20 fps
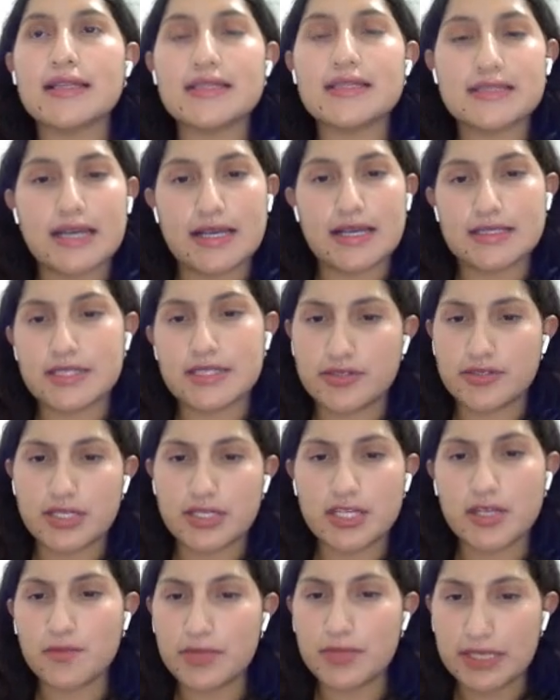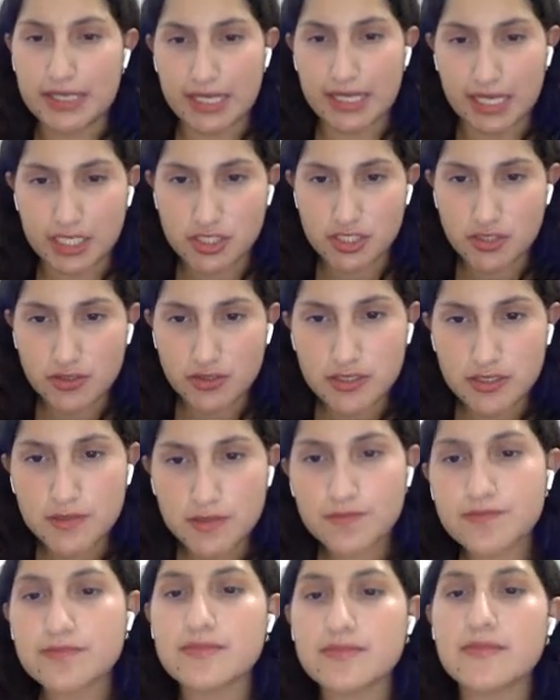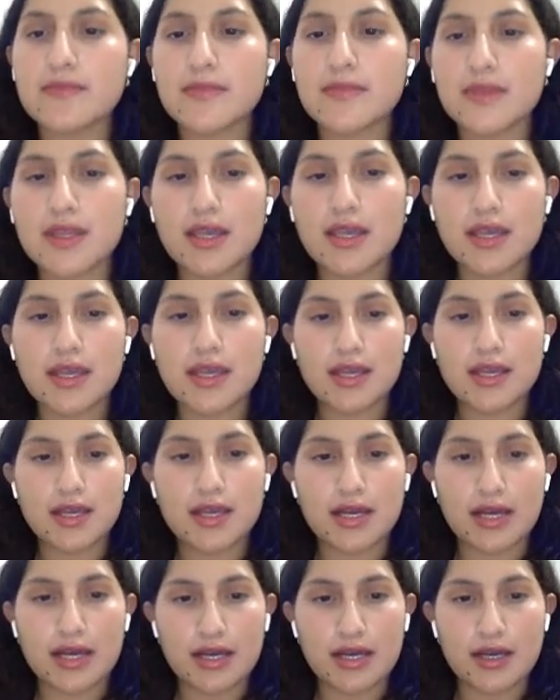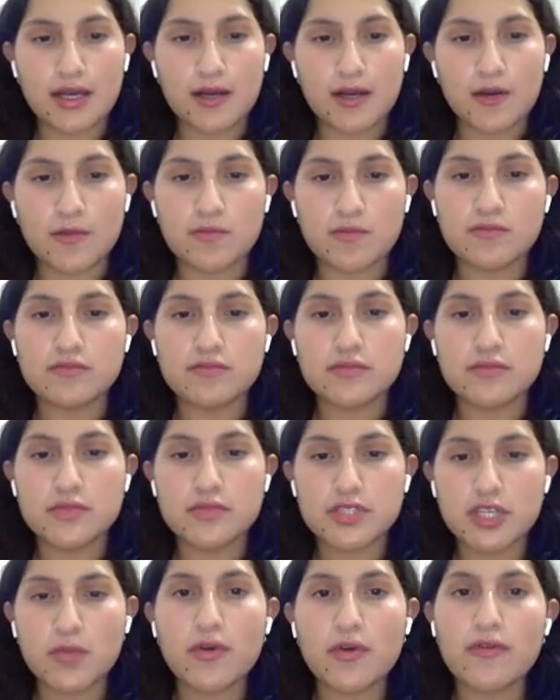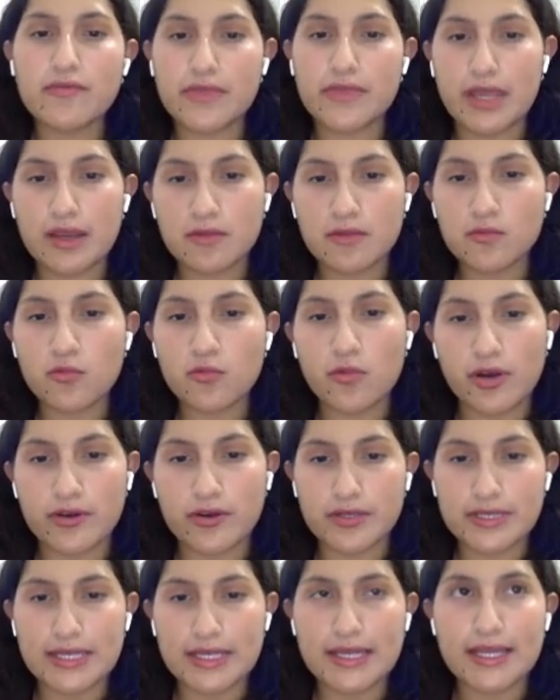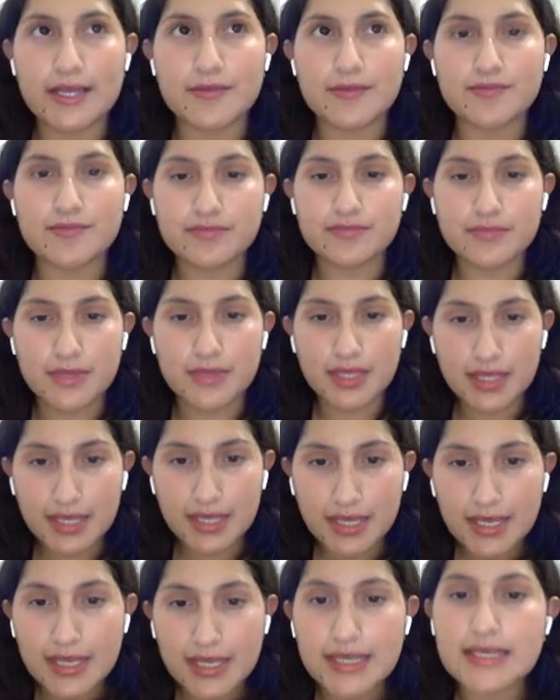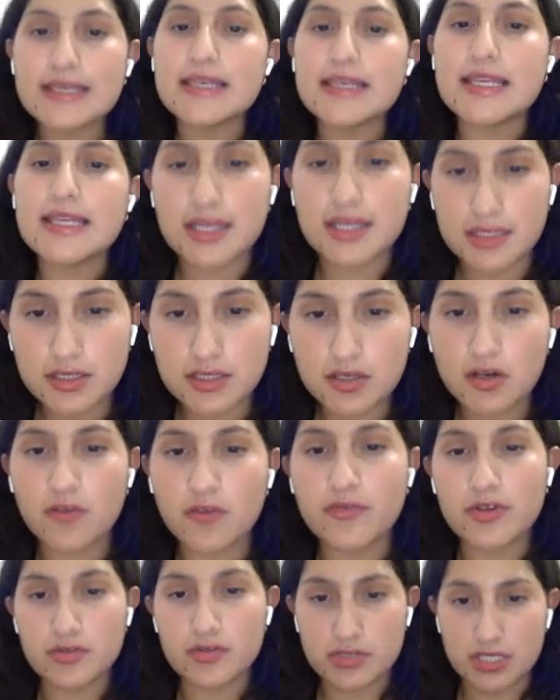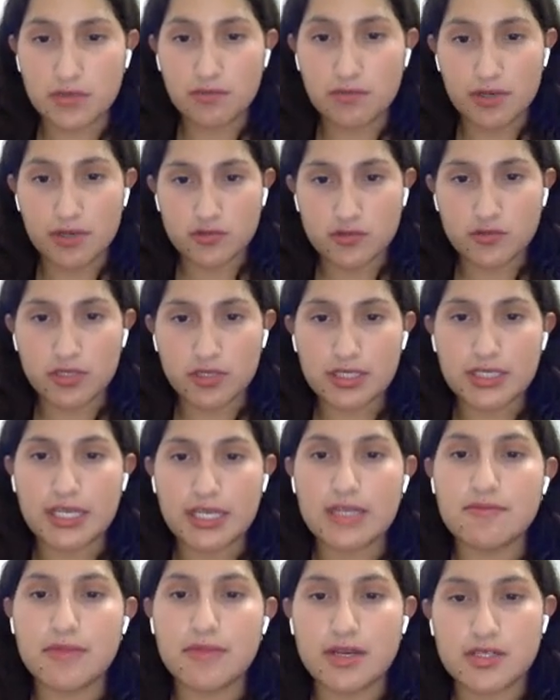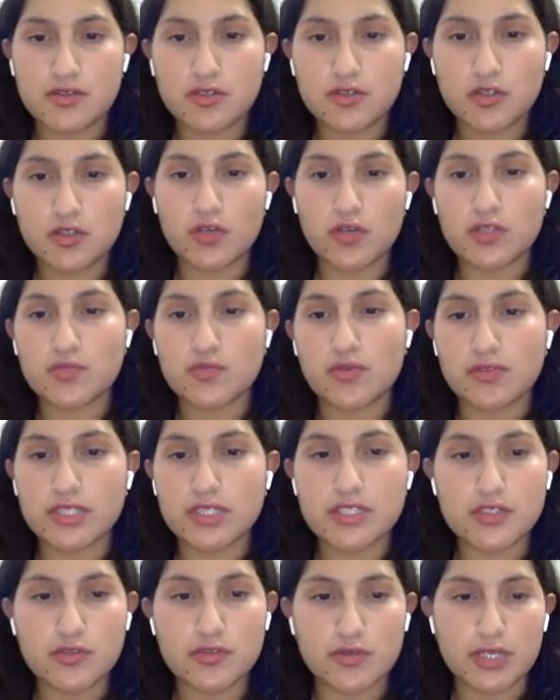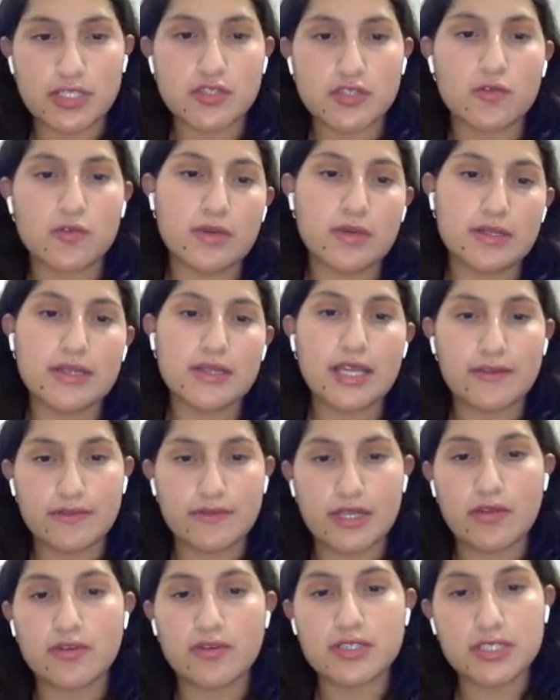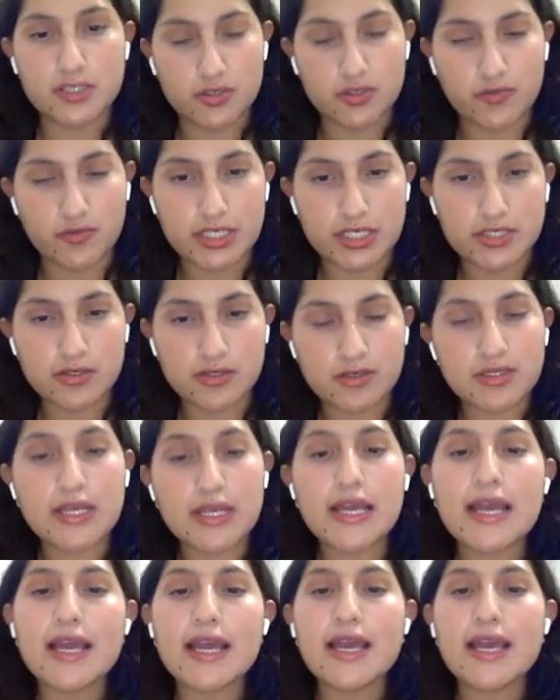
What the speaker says: This has certain implications. Some of them were the need of using virtual immersion to expose students to real-life language situations,